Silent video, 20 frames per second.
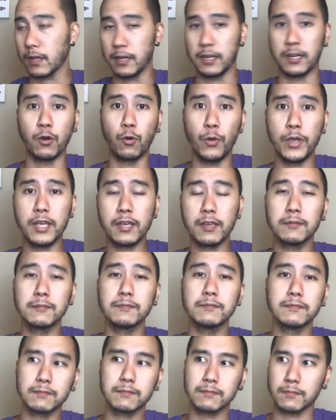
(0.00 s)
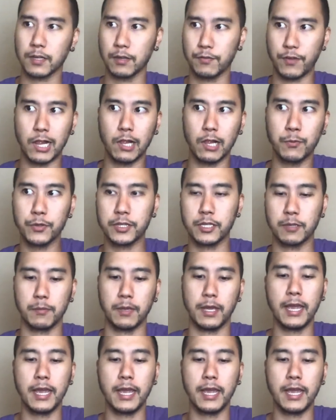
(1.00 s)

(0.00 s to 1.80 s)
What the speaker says: In a week, follow up with them.